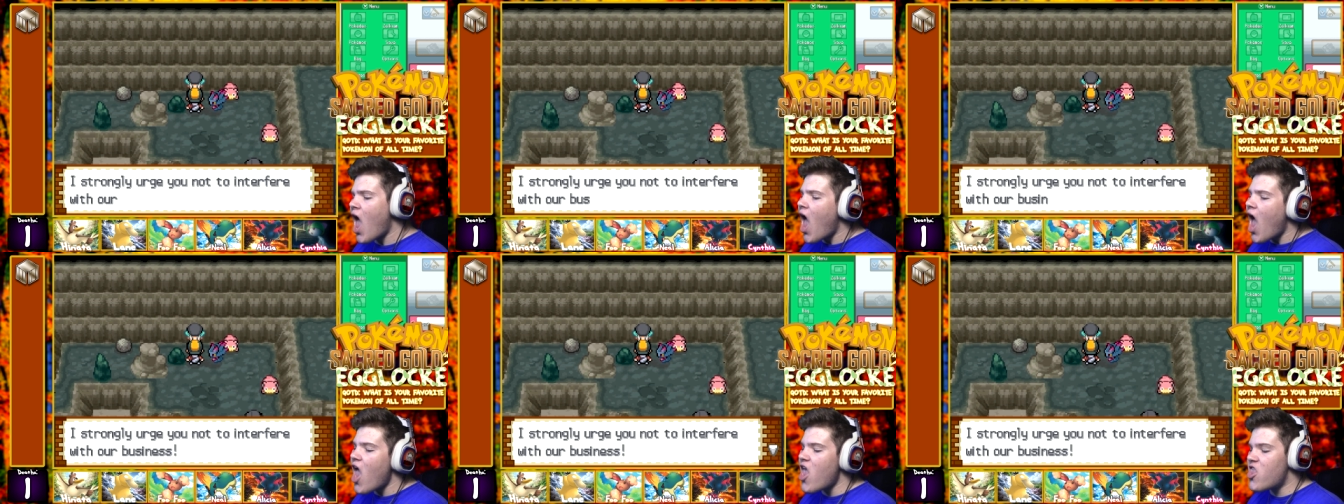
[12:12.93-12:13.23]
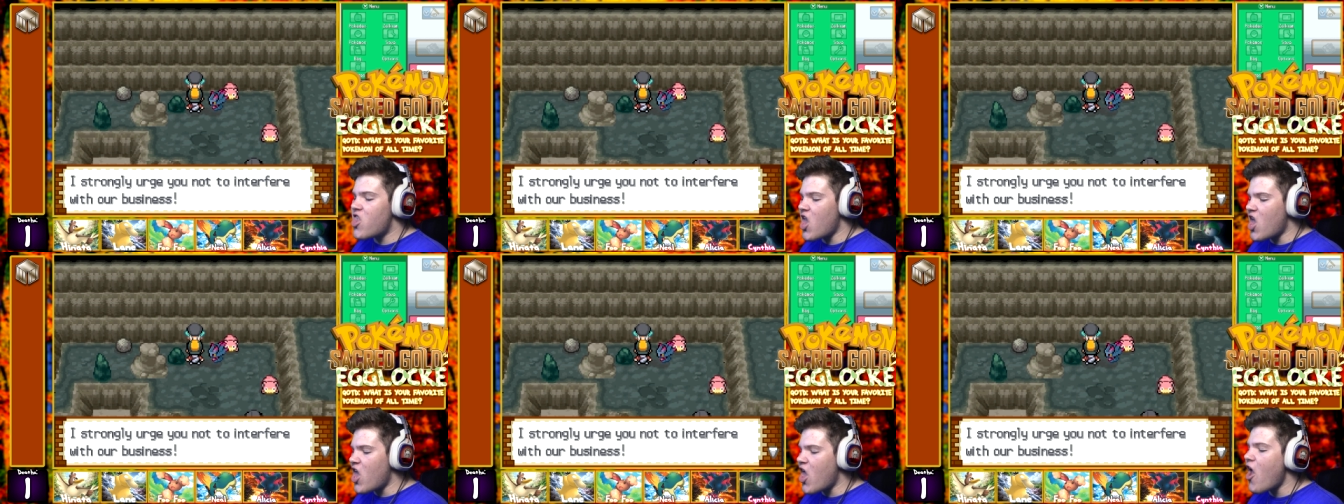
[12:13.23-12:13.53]
I
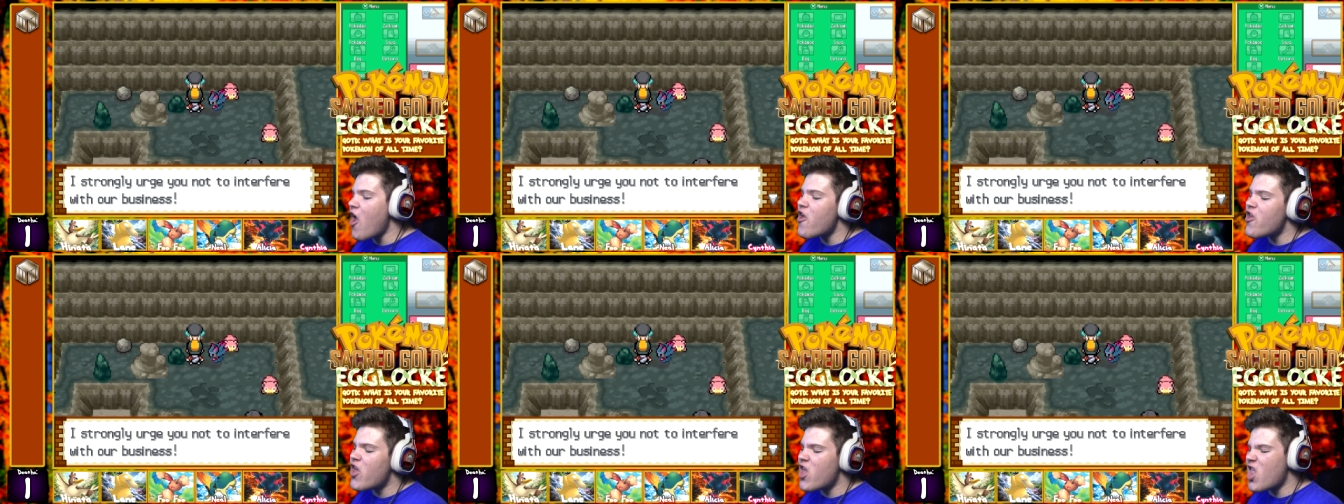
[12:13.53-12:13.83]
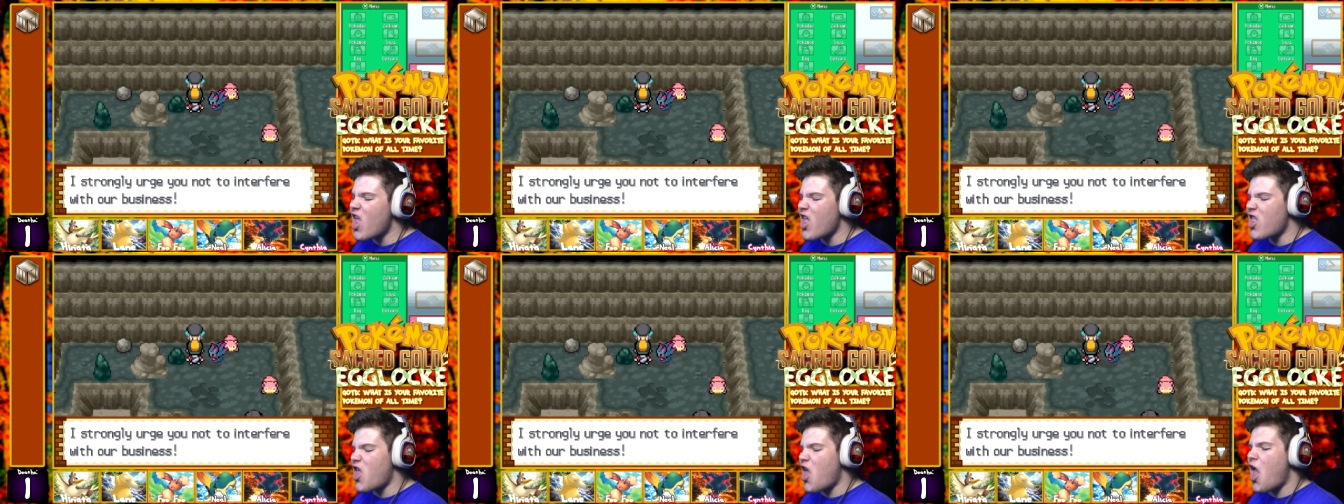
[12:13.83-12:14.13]
think it is
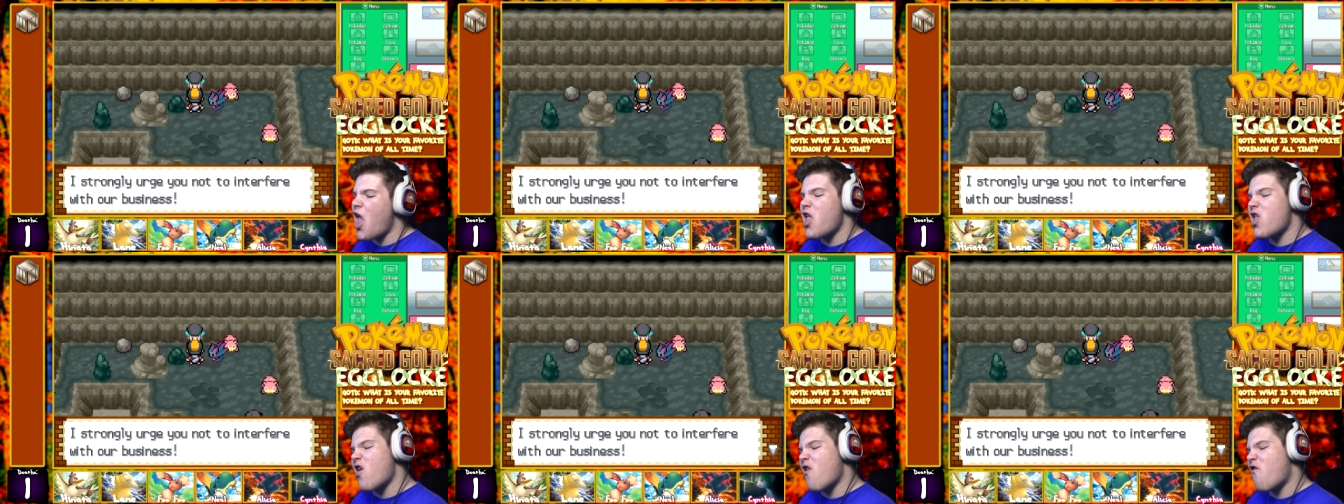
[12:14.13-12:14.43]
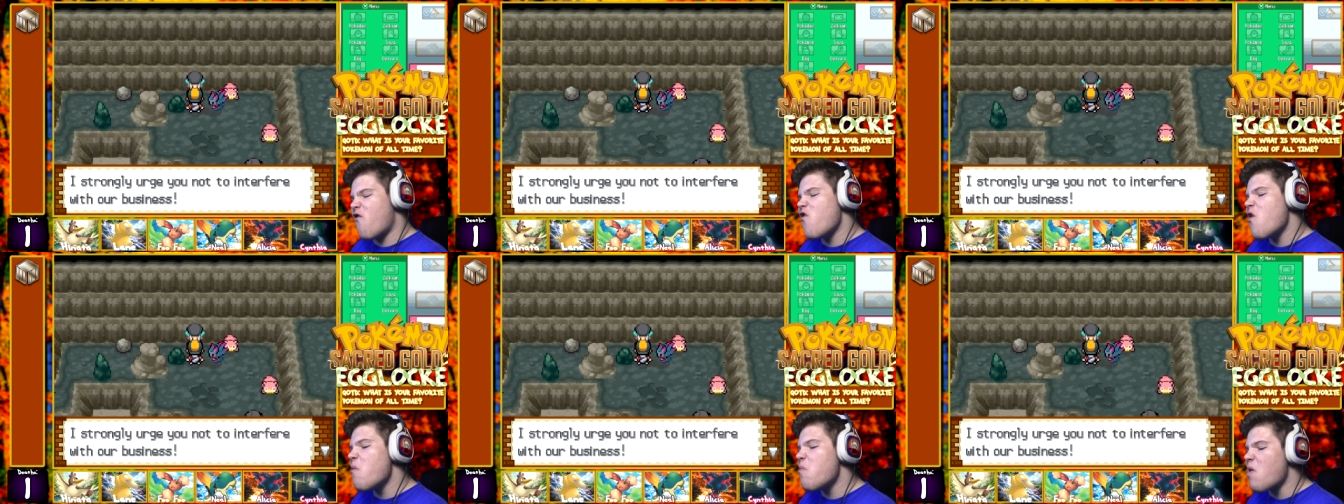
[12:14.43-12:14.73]
not to
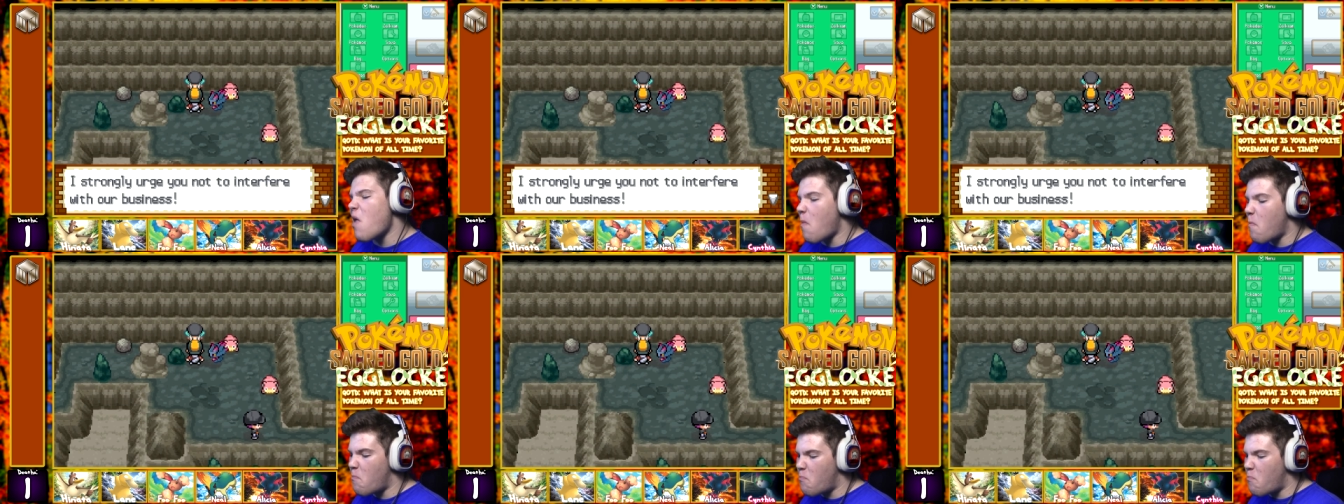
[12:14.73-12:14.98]
interfere with the